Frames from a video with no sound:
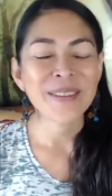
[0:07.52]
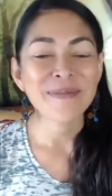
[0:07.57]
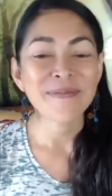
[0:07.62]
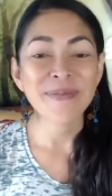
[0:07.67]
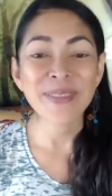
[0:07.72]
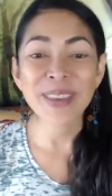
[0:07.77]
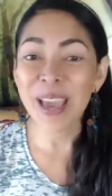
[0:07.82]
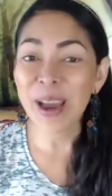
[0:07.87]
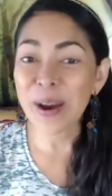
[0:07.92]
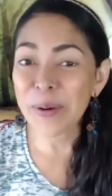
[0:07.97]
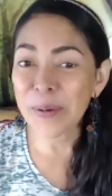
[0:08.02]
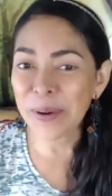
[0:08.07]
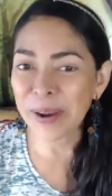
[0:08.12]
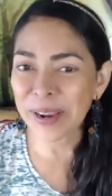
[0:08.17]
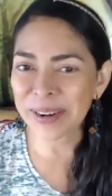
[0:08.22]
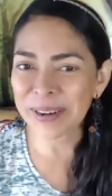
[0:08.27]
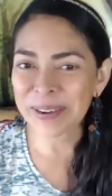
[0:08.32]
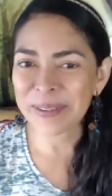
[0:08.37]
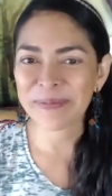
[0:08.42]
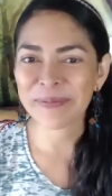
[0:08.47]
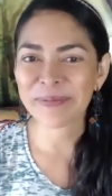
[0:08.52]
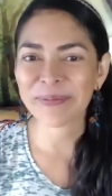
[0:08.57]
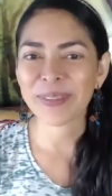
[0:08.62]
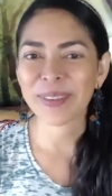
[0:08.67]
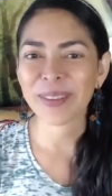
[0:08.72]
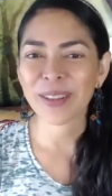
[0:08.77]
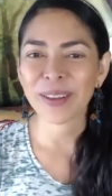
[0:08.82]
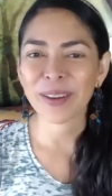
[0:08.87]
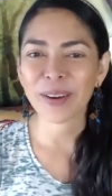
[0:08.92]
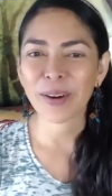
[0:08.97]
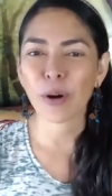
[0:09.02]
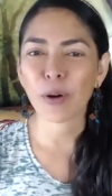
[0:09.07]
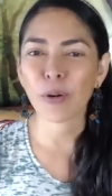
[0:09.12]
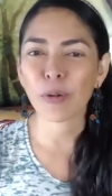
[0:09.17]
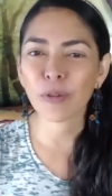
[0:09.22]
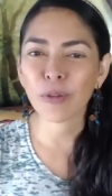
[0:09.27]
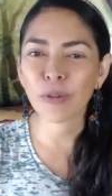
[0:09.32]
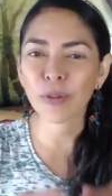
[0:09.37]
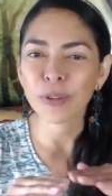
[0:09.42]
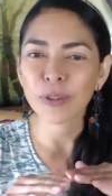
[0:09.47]
Be aware of
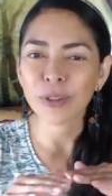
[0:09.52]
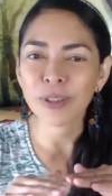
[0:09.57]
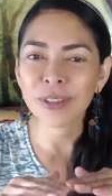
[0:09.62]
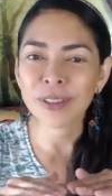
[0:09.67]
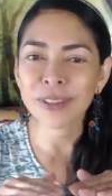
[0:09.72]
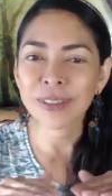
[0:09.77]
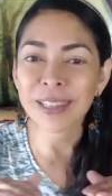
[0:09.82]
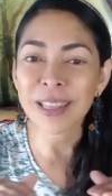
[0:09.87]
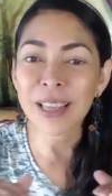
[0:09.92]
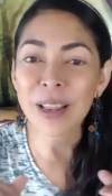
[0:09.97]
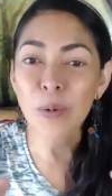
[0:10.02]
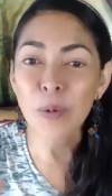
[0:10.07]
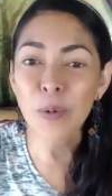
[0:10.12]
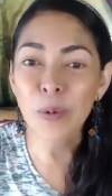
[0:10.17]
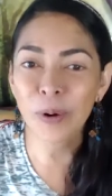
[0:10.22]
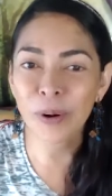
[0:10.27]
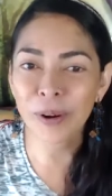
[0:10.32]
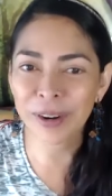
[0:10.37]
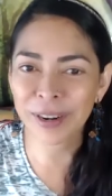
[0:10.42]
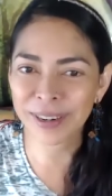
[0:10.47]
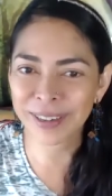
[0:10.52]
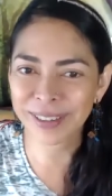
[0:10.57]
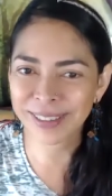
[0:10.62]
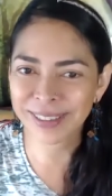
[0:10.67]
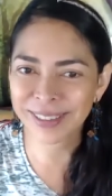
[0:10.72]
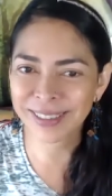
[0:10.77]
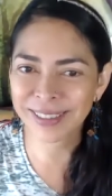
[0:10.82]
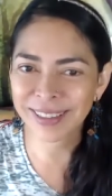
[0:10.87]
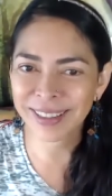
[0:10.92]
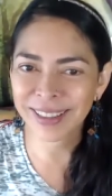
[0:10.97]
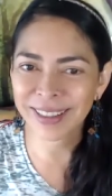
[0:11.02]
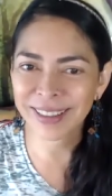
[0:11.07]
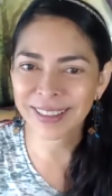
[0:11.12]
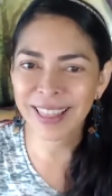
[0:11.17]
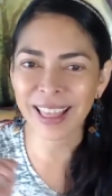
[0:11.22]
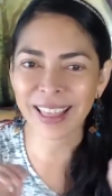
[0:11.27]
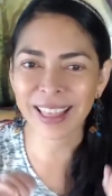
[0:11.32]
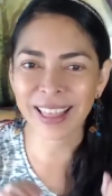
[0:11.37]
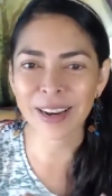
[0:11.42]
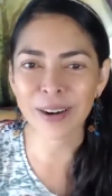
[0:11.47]
still waters
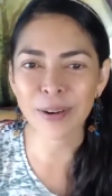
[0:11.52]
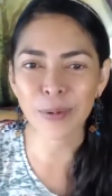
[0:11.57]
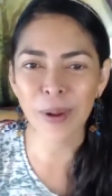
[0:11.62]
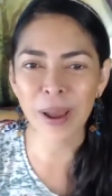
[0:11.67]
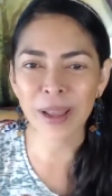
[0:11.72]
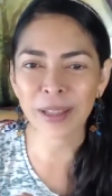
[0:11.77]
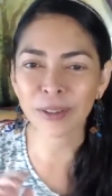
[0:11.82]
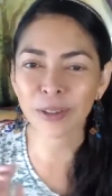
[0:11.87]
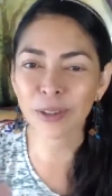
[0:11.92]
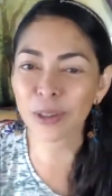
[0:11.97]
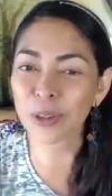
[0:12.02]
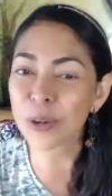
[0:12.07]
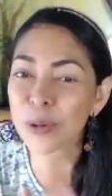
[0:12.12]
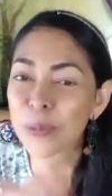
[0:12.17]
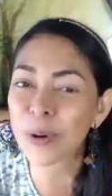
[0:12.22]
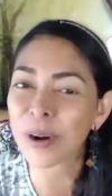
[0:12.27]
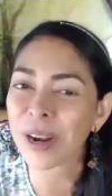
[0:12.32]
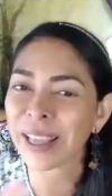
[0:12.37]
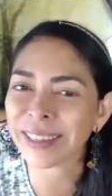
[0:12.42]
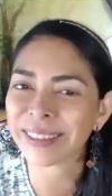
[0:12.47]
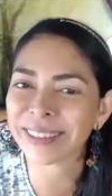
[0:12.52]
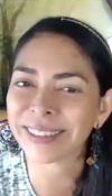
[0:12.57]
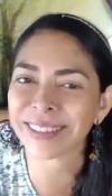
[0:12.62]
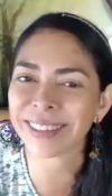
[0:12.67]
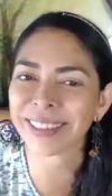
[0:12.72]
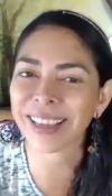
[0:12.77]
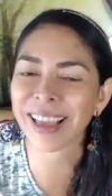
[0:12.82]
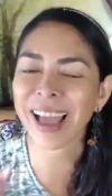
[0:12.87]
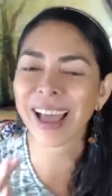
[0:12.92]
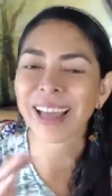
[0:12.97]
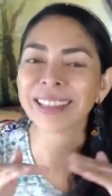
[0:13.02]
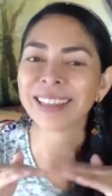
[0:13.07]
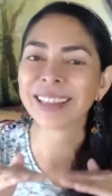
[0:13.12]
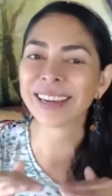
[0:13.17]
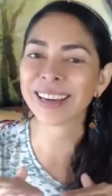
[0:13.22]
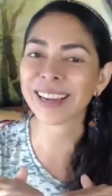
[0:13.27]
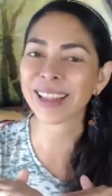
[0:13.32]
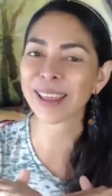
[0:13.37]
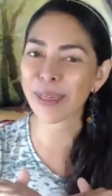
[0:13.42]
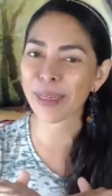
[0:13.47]
that can run turbulent
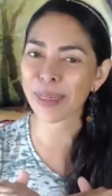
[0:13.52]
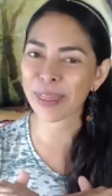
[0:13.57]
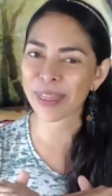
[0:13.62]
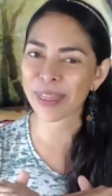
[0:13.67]
underneath.